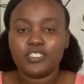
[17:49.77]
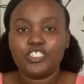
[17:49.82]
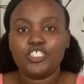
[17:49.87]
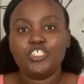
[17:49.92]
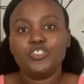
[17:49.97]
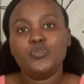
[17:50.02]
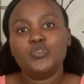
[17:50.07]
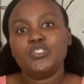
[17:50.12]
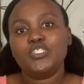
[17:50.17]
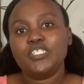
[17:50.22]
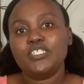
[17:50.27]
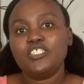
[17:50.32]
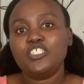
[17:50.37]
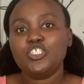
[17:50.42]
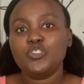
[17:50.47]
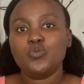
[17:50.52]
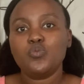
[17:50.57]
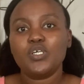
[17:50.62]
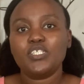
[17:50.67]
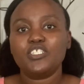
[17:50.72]
she said
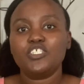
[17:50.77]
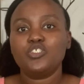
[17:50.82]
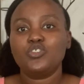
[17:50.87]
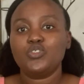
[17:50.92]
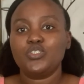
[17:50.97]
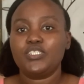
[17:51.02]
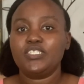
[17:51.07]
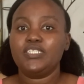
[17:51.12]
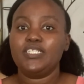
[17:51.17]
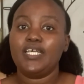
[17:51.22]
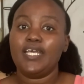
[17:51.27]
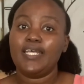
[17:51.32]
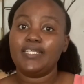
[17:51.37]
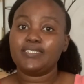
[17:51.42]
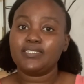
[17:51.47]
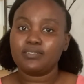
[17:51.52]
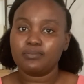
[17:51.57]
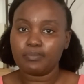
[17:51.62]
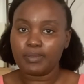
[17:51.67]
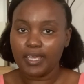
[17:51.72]
she wanted to see the
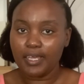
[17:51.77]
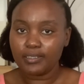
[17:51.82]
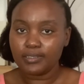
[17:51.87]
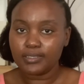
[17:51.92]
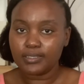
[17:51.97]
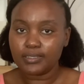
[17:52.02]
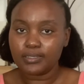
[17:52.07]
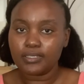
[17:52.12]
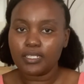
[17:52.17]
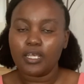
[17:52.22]
SMS.